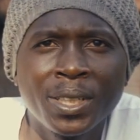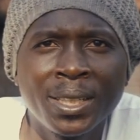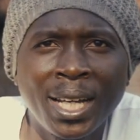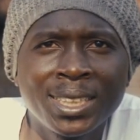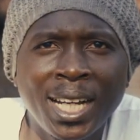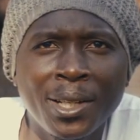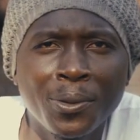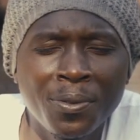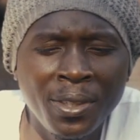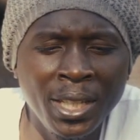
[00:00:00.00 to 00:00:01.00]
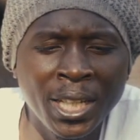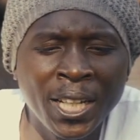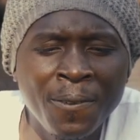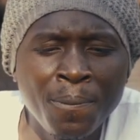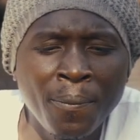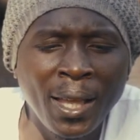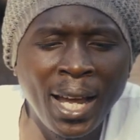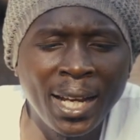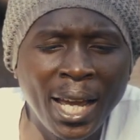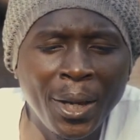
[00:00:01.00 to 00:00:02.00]
that kind of thing,
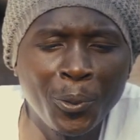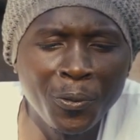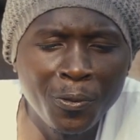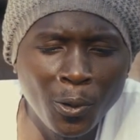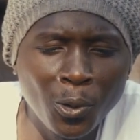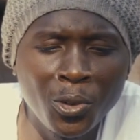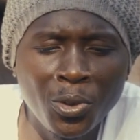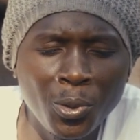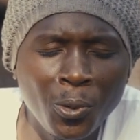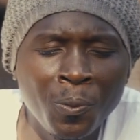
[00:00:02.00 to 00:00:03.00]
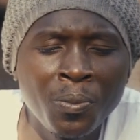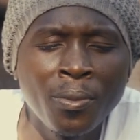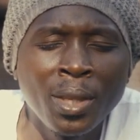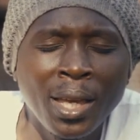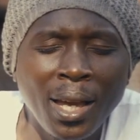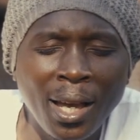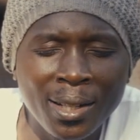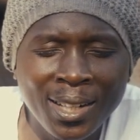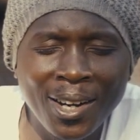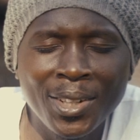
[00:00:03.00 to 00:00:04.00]
and I followed through.
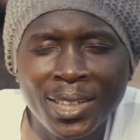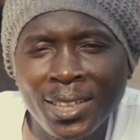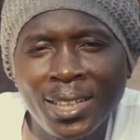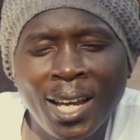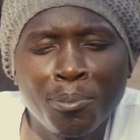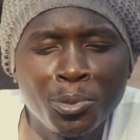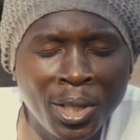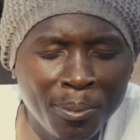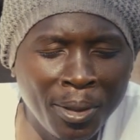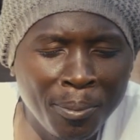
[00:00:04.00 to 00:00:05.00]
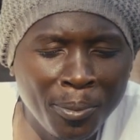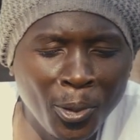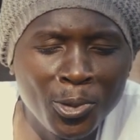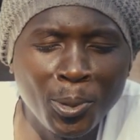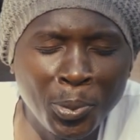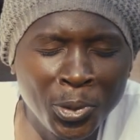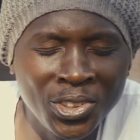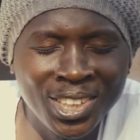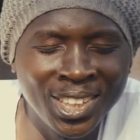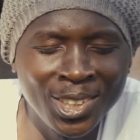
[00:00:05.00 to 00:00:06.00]
And currently, I'm also
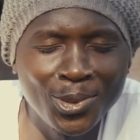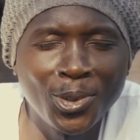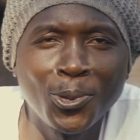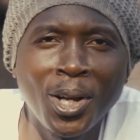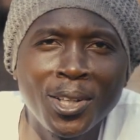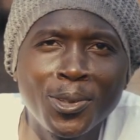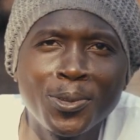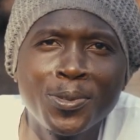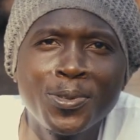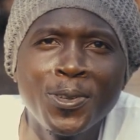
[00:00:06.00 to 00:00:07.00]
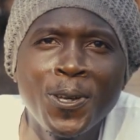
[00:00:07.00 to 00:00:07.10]
pushing into the world of